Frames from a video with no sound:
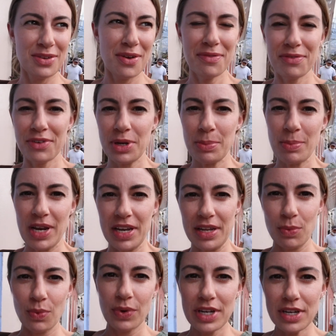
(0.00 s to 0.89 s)
not very
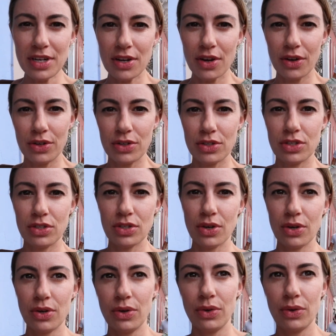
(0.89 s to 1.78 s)
many windows,
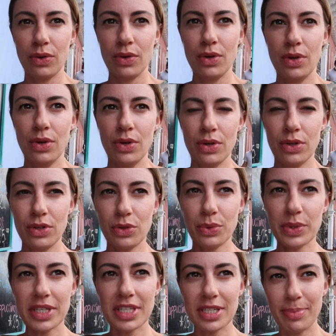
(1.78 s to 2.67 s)
so
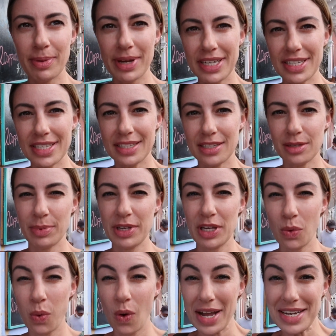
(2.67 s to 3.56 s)
you expect it to be
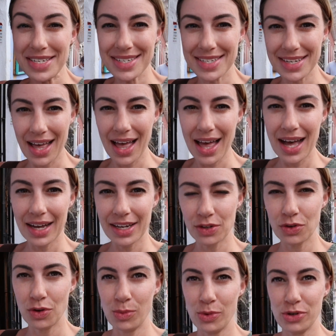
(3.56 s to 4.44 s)
quite dark
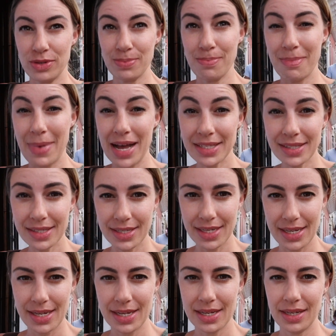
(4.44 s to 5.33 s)
and almost
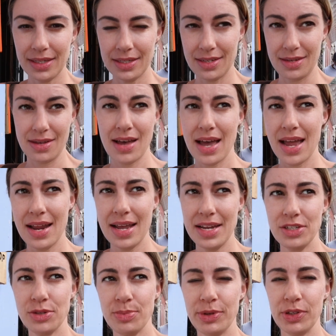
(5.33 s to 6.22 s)
musty inside
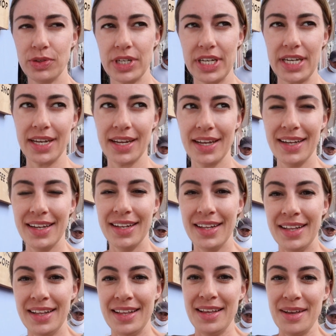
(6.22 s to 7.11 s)
each building.
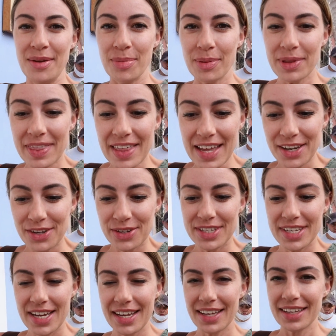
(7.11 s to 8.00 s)
But then you
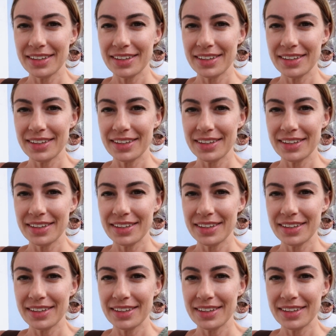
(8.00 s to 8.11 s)
take a